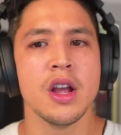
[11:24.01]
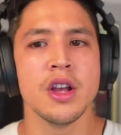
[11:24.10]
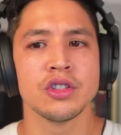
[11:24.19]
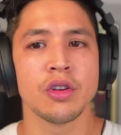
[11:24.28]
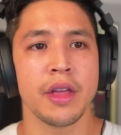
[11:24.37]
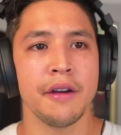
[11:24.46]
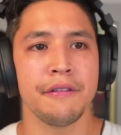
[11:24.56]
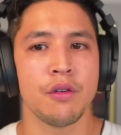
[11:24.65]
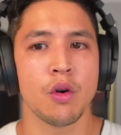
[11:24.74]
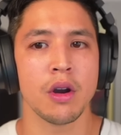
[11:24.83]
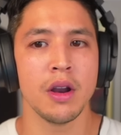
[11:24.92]
So
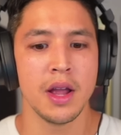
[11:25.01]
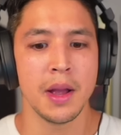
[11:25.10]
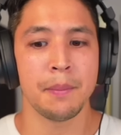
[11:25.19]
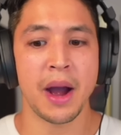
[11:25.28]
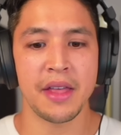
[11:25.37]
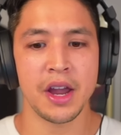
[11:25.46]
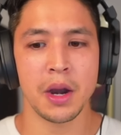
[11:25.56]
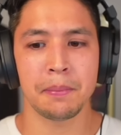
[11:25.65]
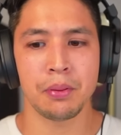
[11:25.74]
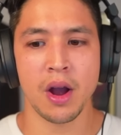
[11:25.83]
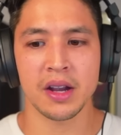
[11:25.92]
therefore, by their
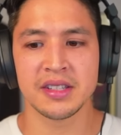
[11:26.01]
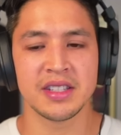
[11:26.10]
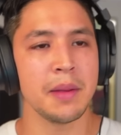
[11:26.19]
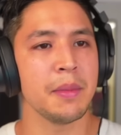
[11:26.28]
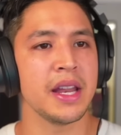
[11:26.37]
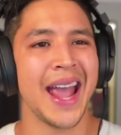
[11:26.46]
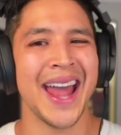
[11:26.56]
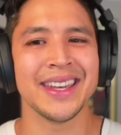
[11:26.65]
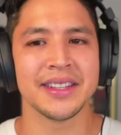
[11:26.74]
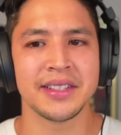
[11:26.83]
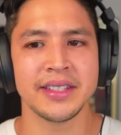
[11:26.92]
proximity and
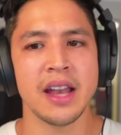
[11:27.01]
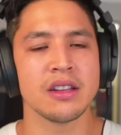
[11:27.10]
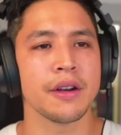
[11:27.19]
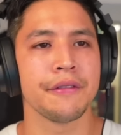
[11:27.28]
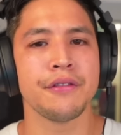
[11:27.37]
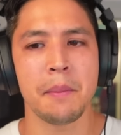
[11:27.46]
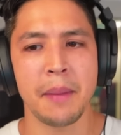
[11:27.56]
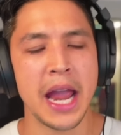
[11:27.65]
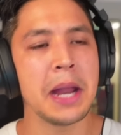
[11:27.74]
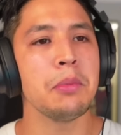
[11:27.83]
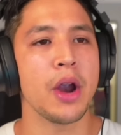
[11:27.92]
descent from
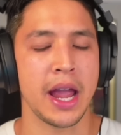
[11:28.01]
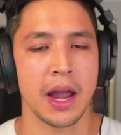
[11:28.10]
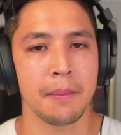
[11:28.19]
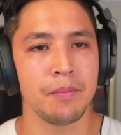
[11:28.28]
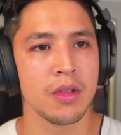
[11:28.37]
Abraham,